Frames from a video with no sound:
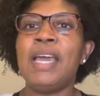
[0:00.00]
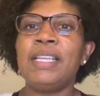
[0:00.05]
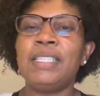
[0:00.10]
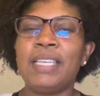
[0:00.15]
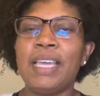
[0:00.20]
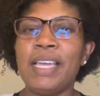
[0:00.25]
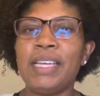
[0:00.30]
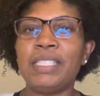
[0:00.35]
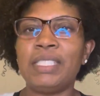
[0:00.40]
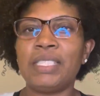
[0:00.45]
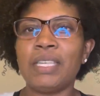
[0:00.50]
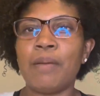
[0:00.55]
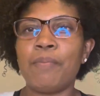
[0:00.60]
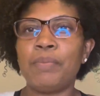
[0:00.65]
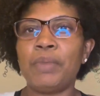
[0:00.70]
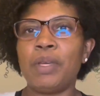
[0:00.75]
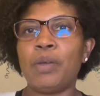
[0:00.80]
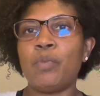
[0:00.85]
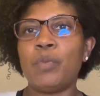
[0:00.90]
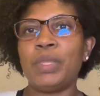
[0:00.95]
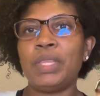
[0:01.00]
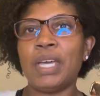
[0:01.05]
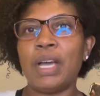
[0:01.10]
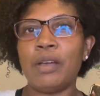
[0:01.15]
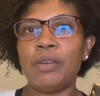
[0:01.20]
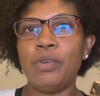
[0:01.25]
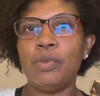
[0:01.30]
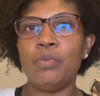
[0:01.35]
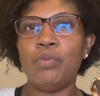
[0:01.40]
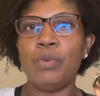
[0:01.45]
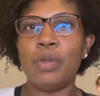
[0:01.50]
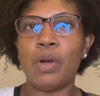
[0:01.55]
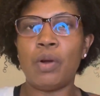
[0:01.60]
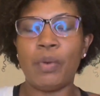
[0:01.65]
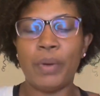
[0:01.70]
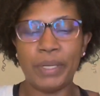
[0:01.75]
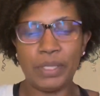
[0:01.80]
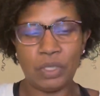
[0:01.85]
take something without you knowing.